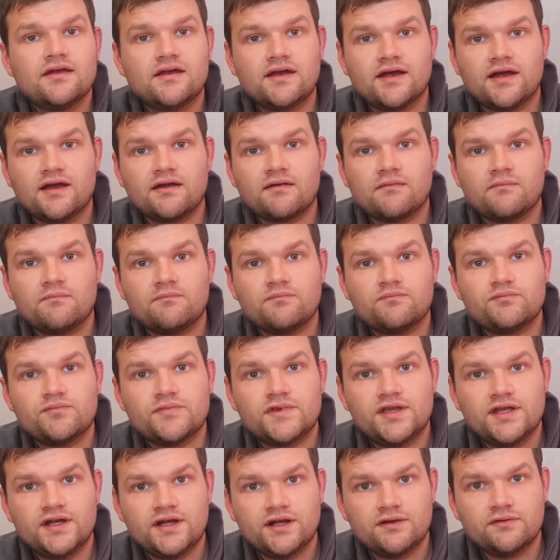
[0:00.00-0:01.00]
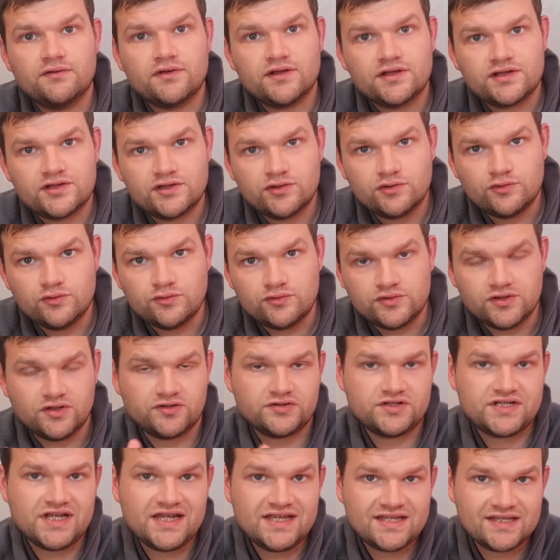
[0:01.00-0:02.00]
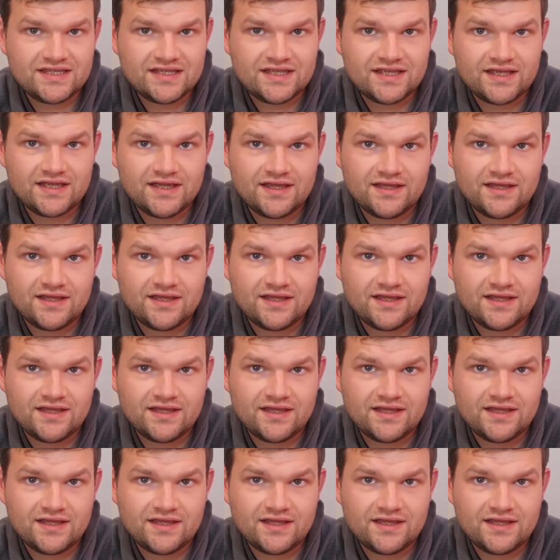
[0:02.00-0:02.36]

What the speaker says: to digest